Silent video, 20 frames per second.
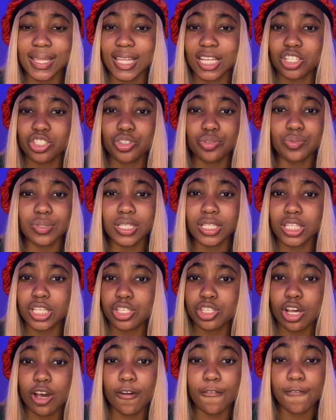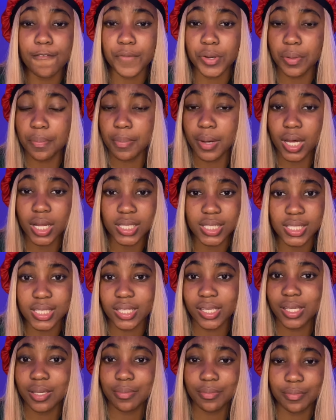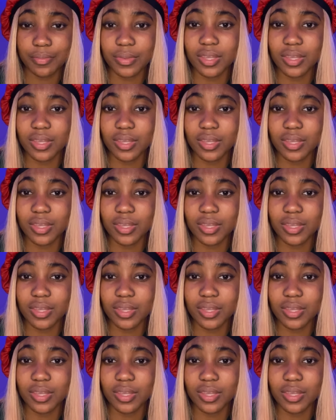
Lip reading: that you need this whole football team